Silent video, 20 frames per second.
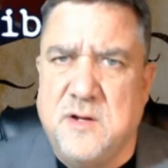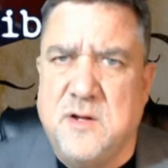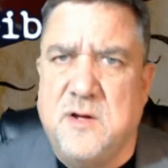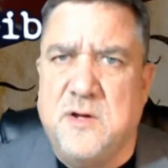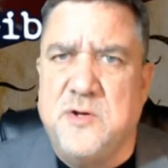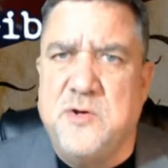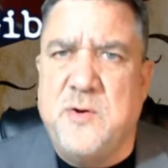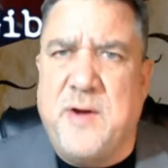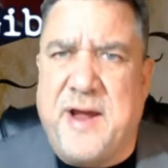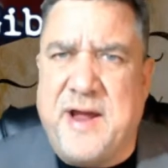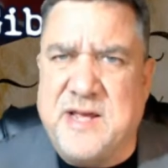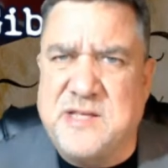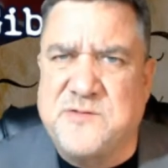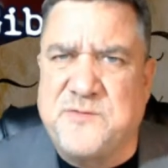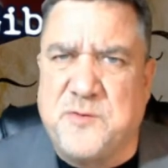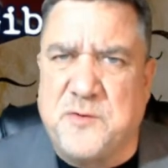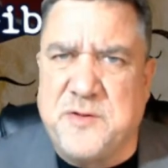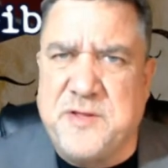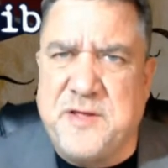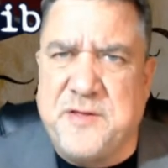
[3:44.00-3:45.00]
You ask
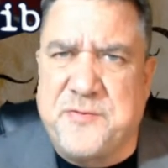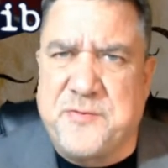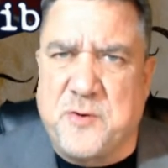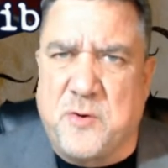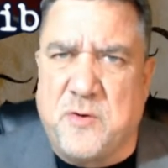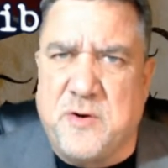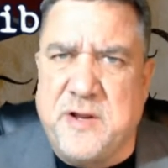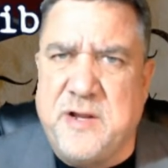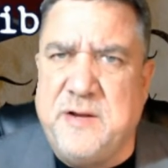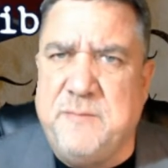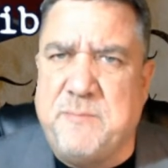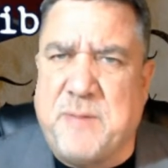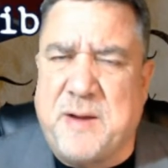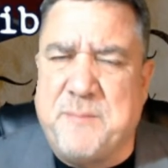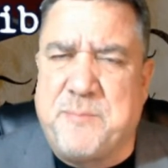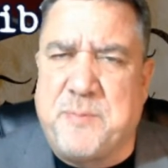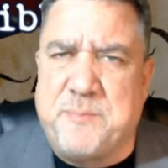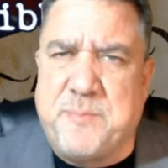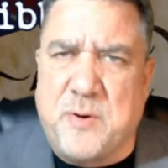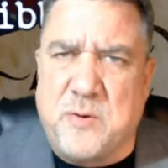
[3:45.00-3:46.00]
for the authority by
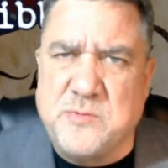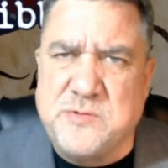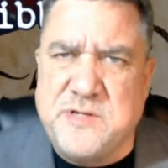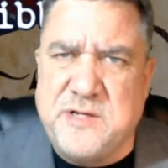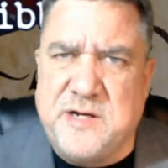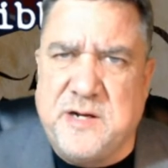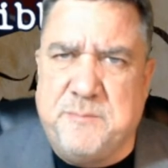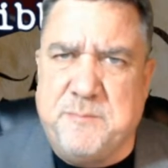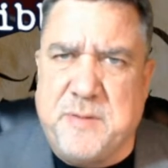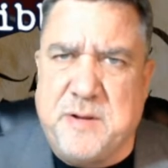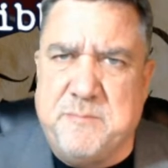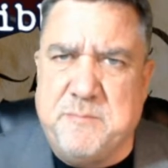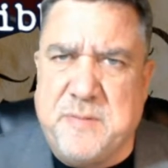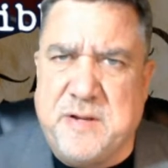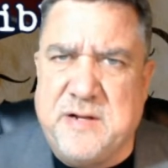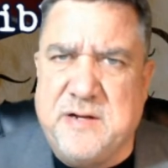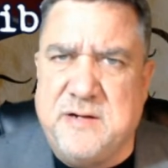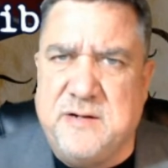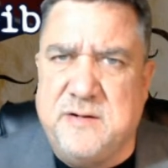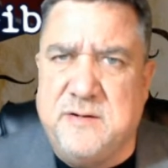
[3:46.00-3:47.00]
proposing an
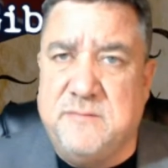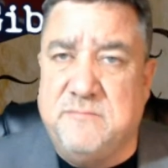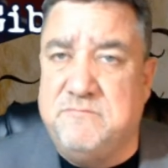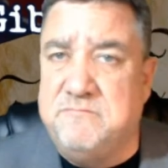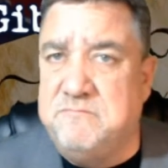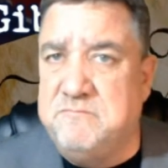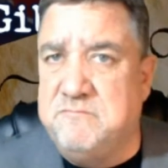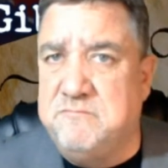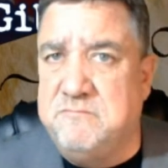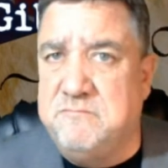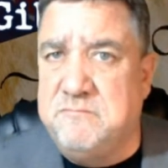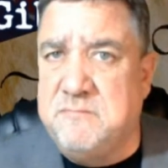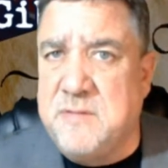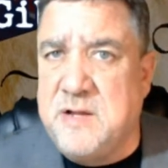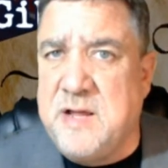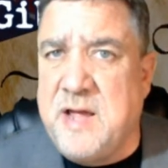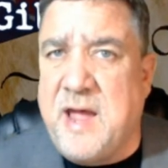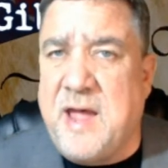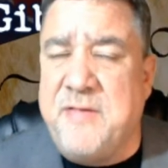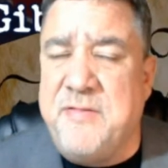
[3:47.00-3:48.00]
amendment,
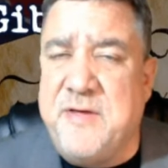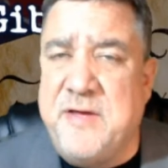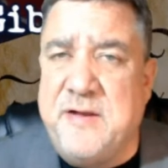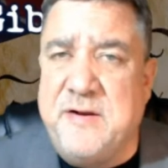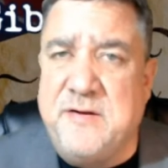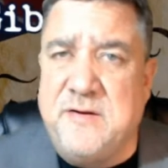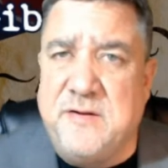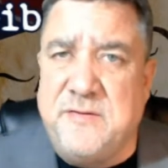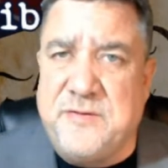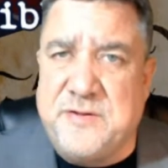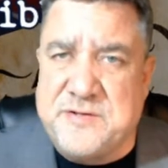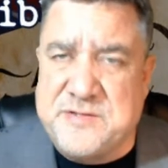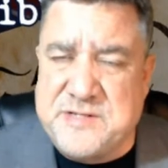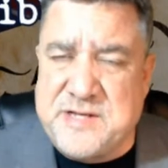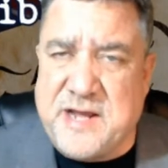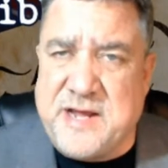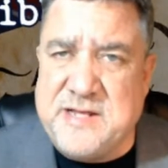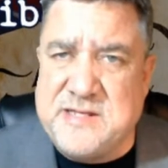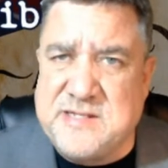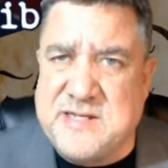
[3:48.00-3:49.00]
and then the
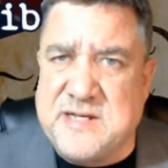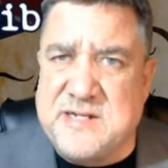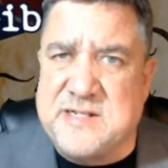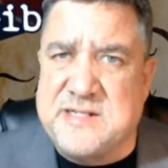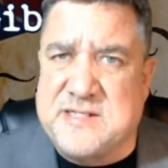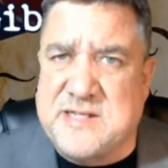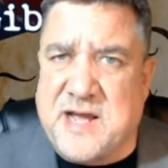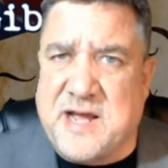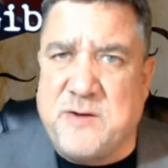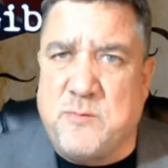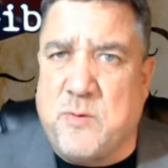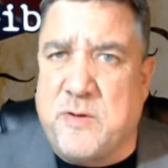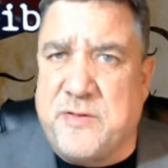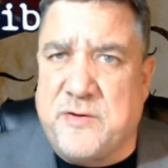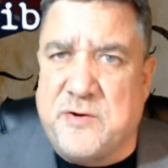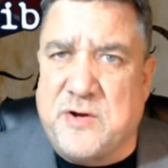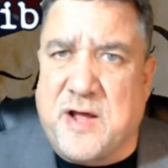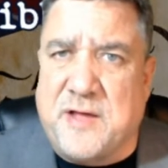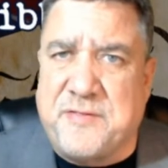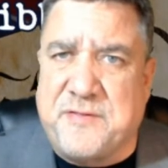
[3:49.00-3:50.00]
states can decide whether or
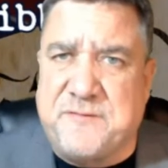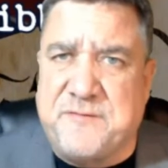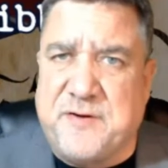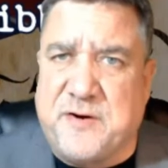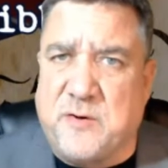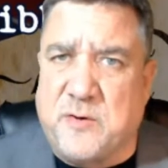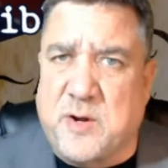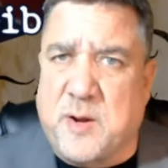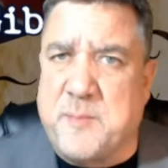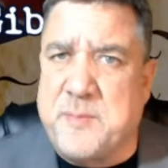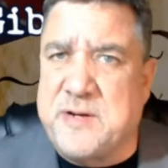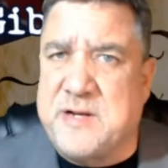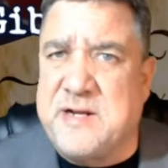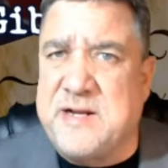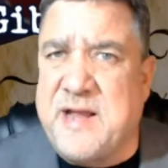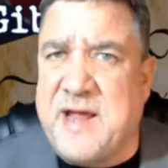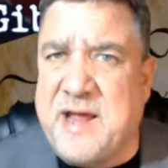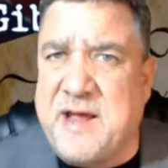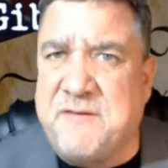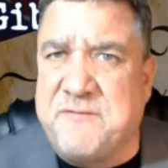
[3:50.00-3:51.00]
not the federal government can
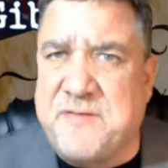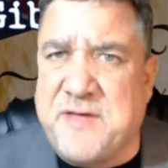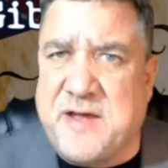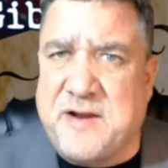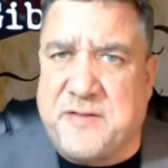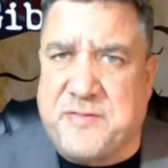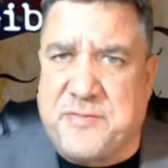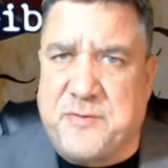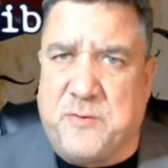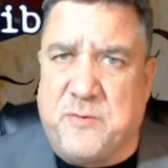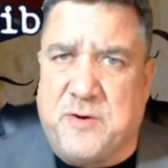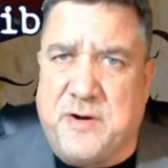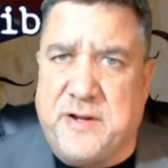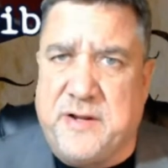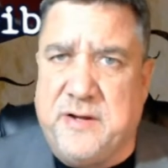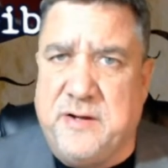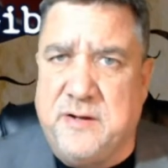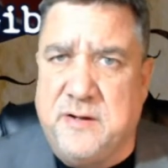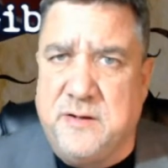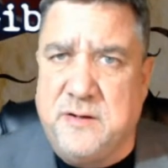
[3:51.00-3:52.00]
have that
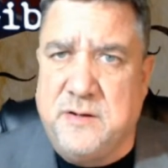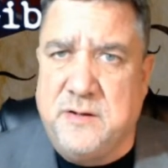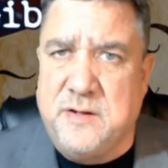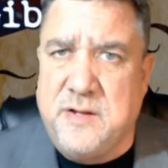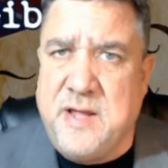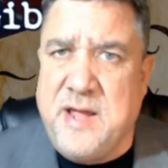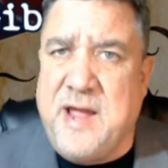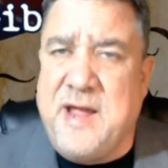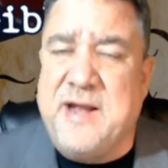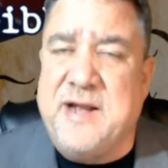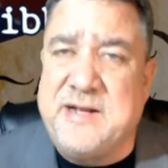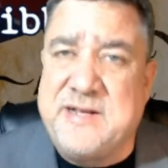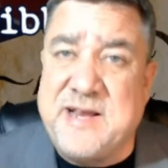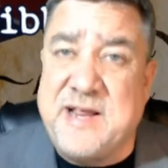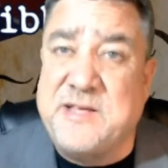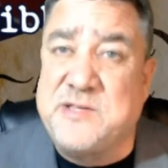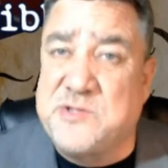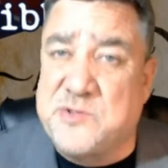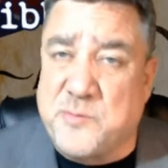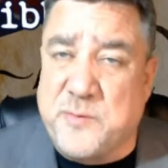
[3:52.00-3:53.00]
authority. And it
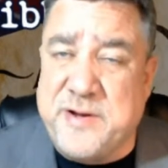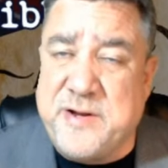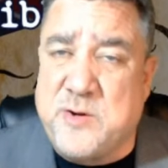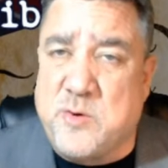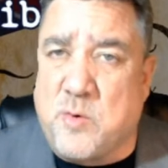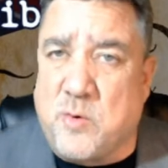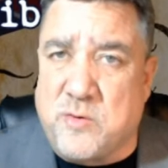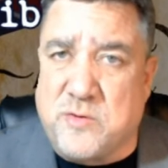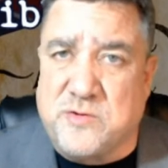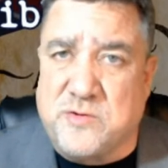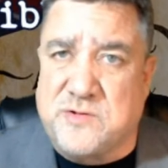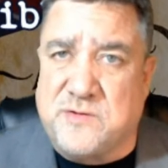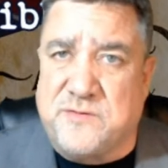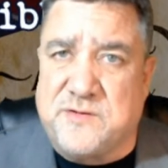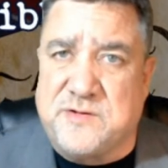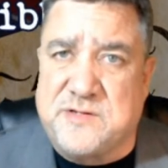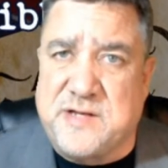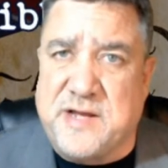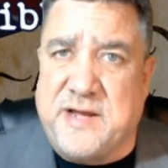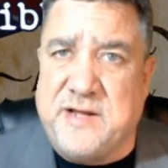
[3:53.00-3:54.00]
takes 3/4 of the
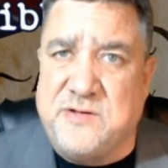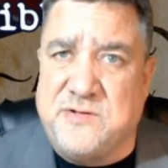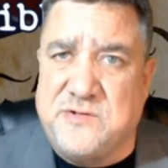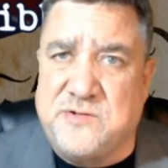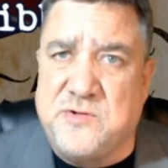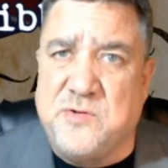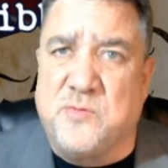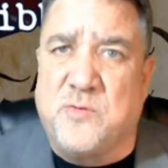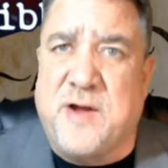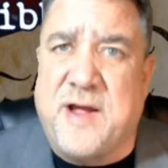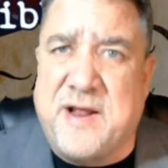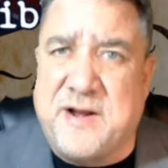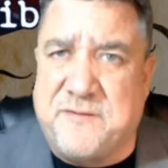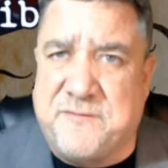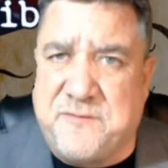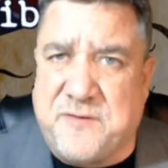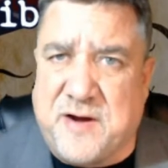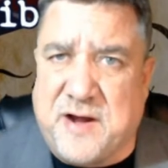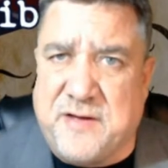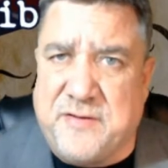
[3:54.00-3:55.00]
states to
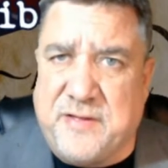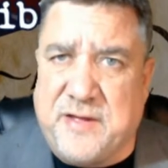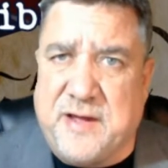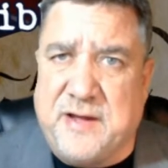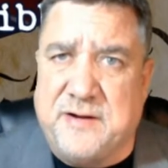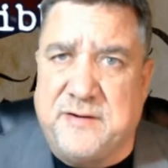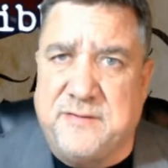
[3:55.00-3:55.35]
ratify that.